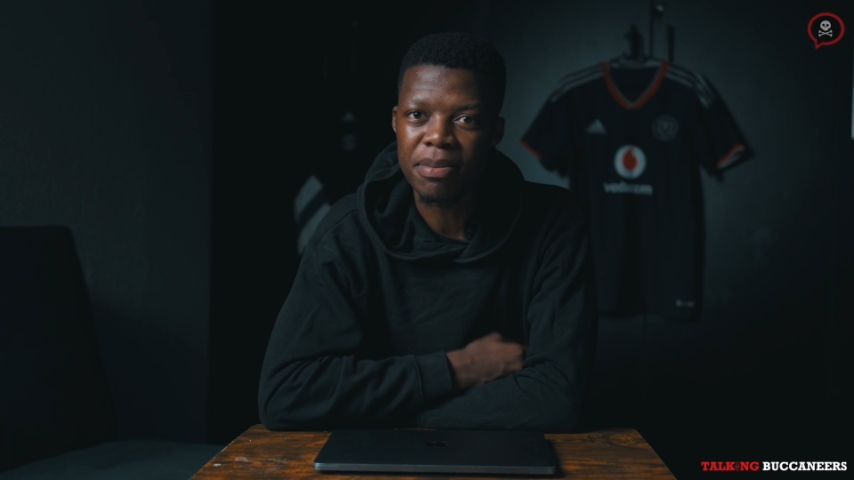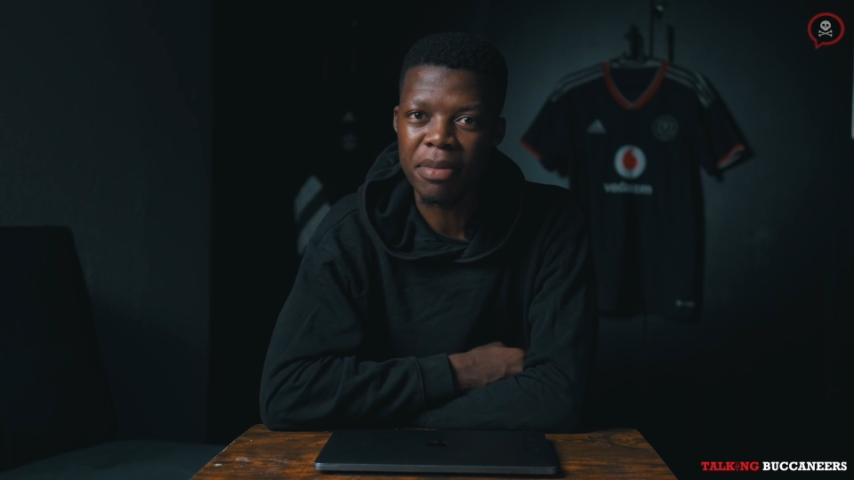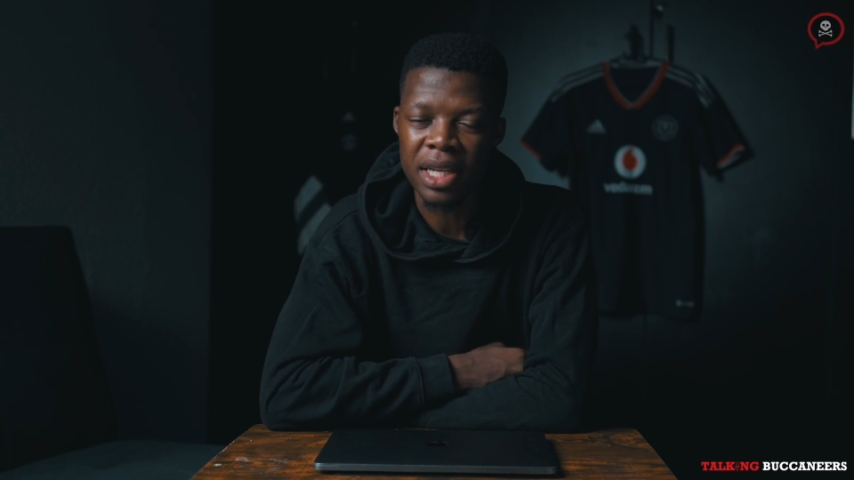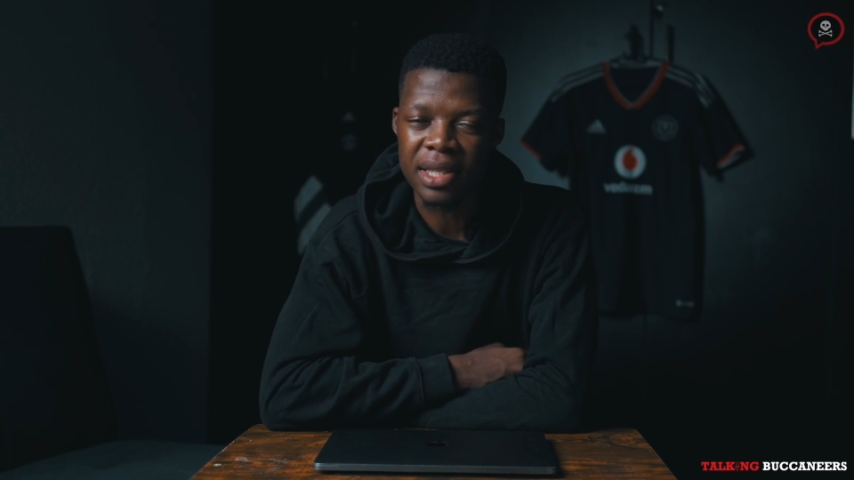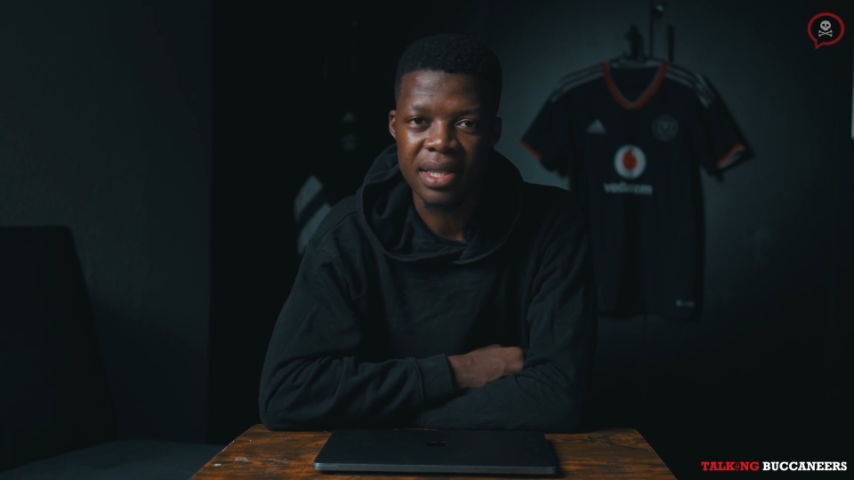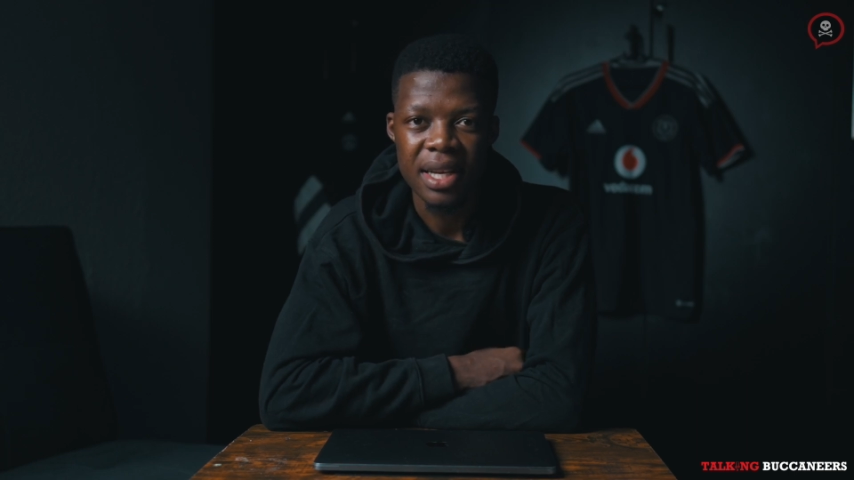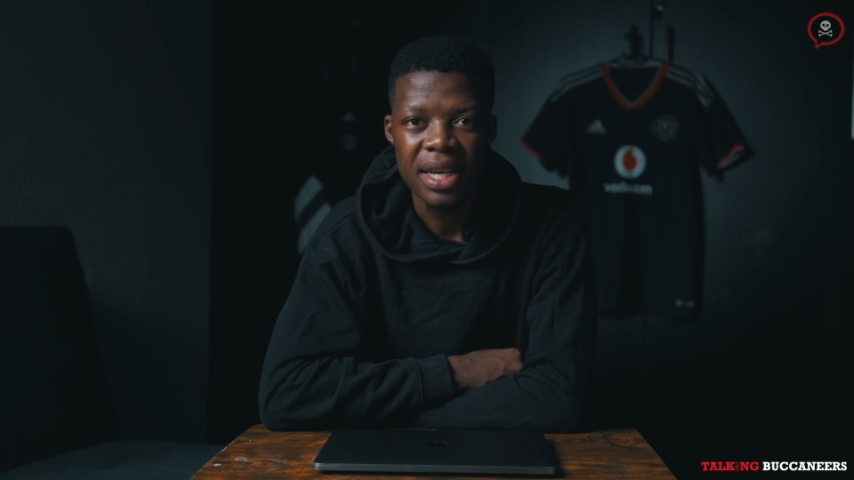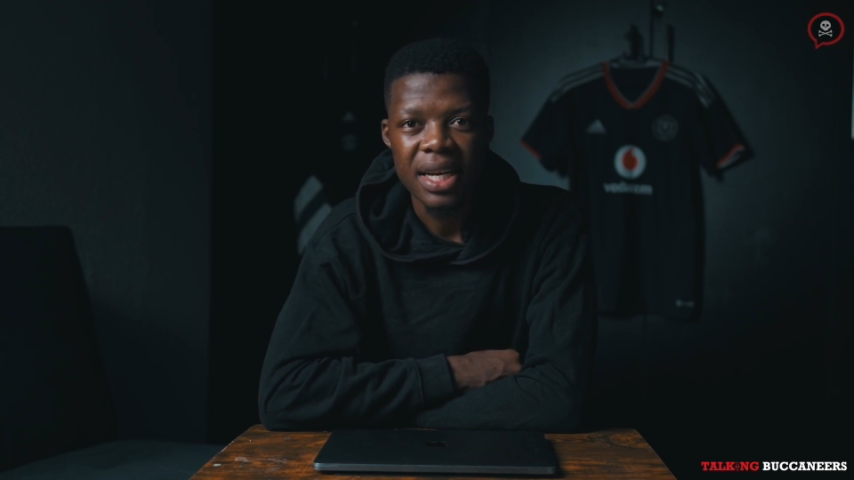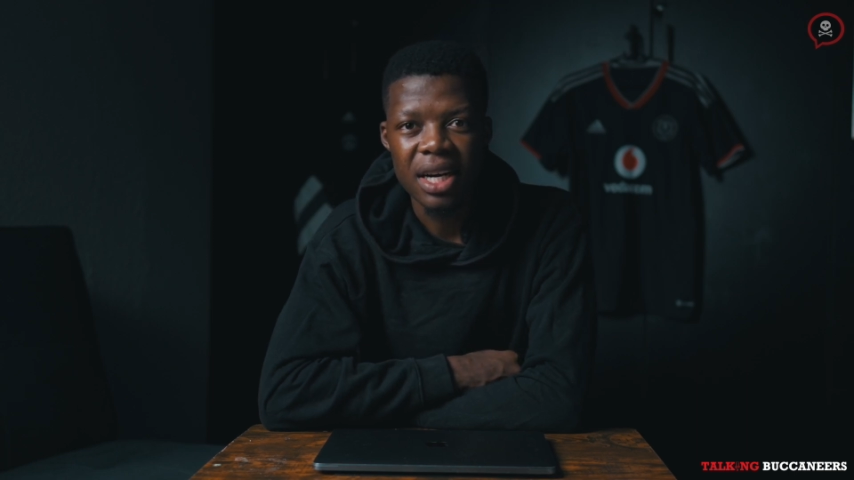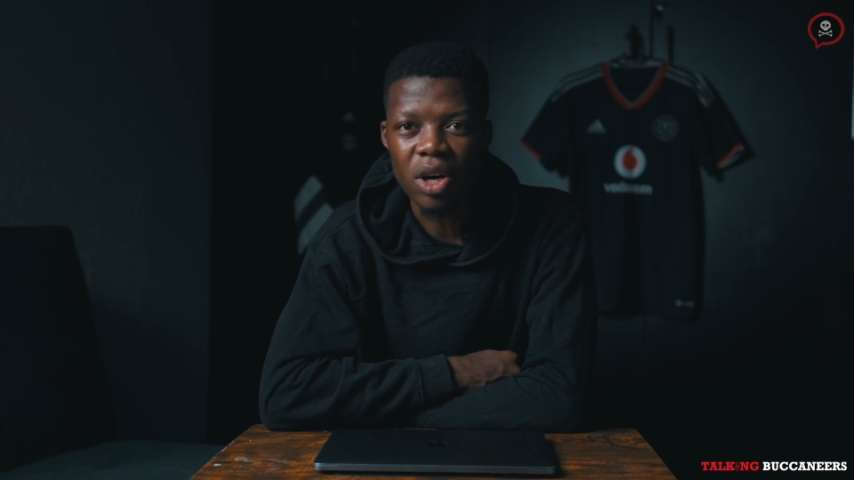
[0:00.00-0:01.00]
minutes
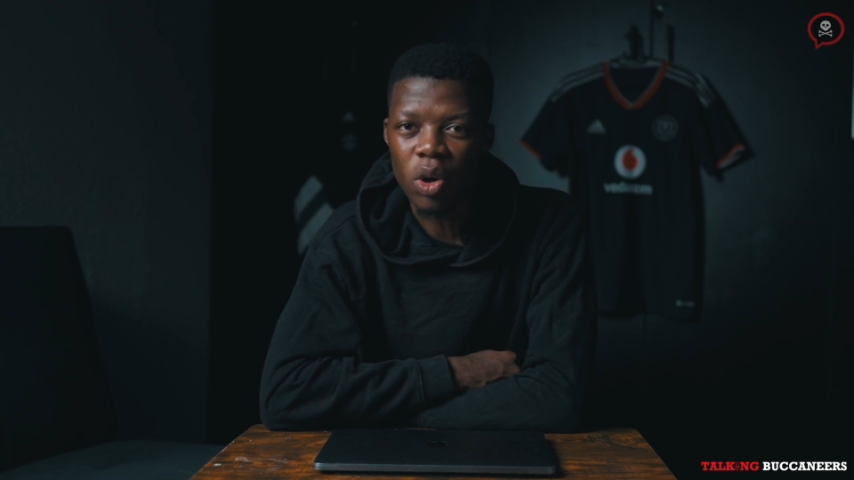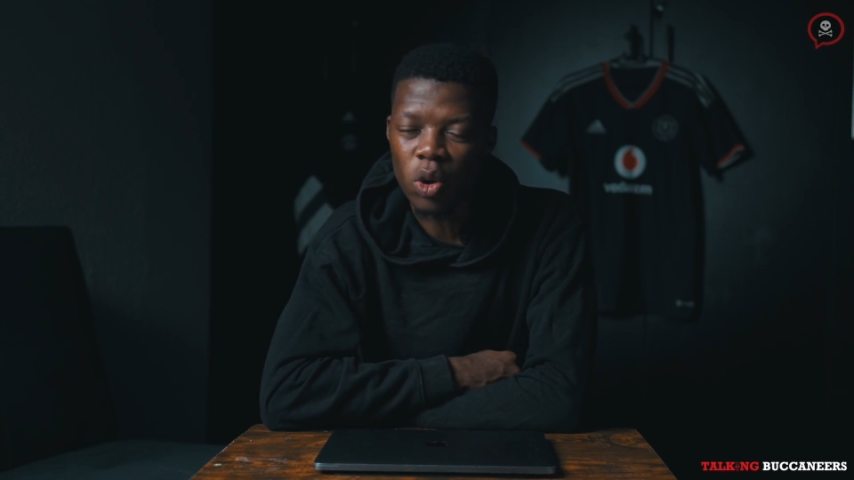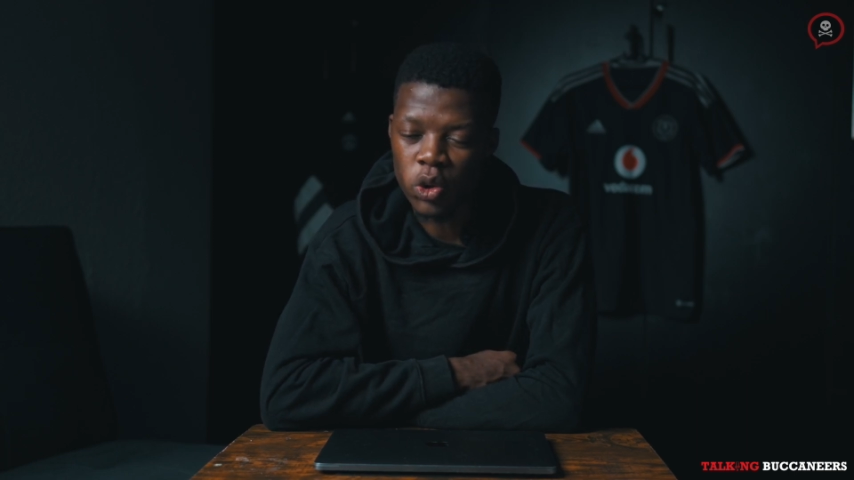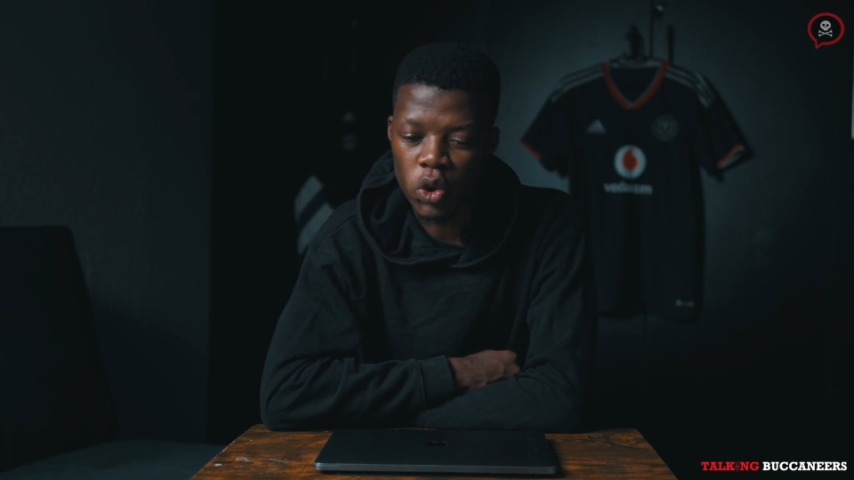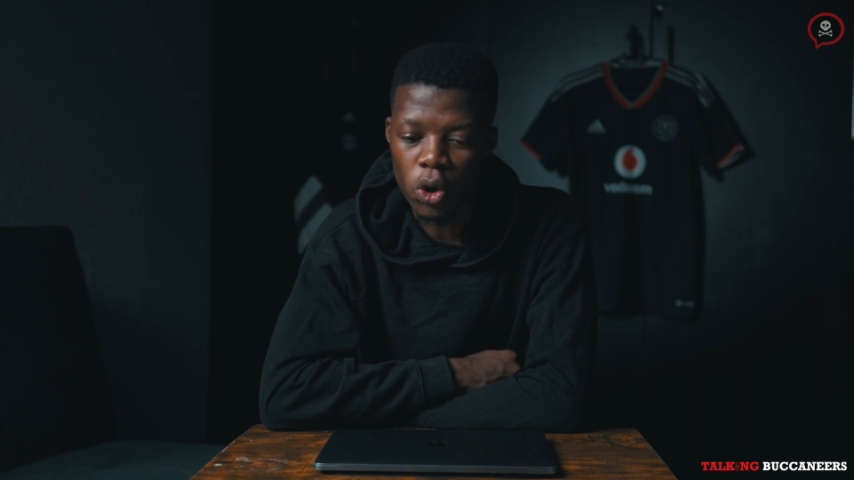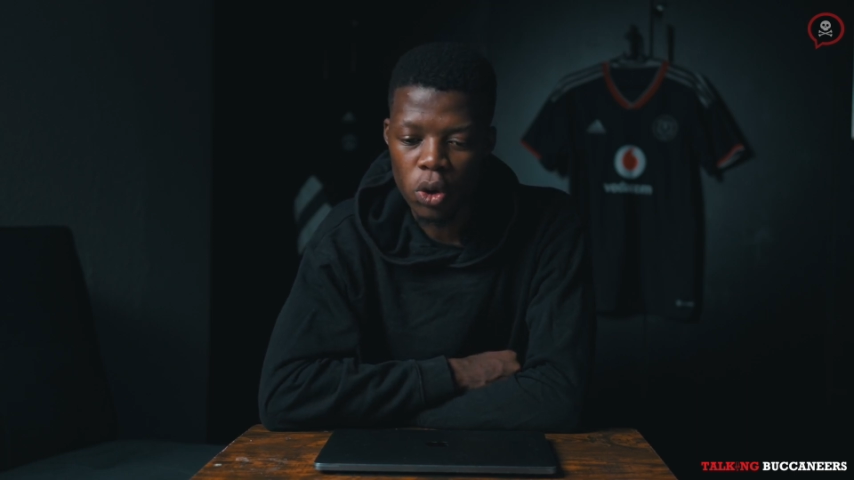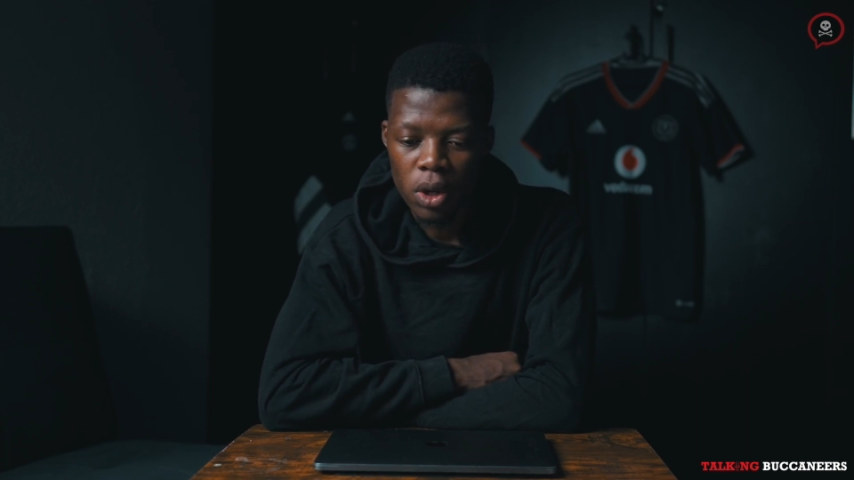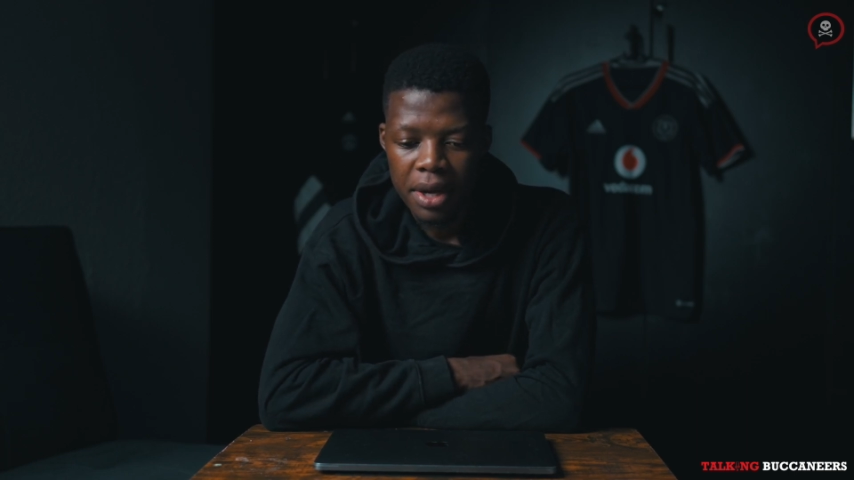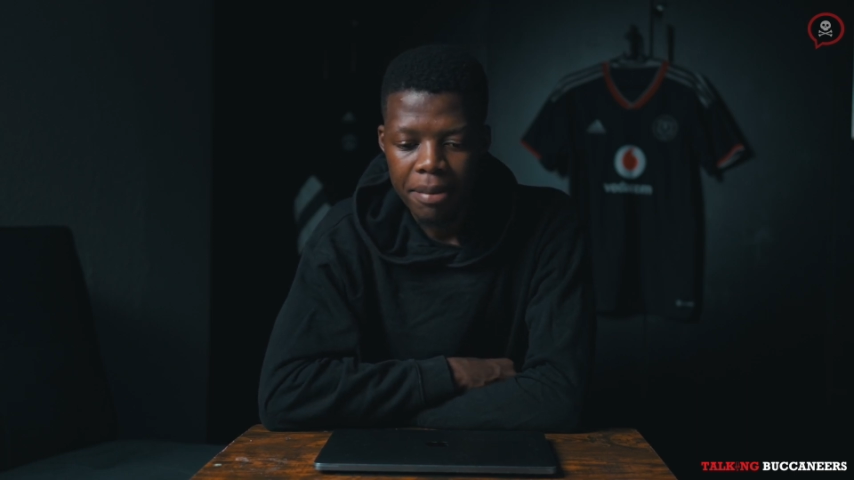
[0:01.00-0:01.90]
or so.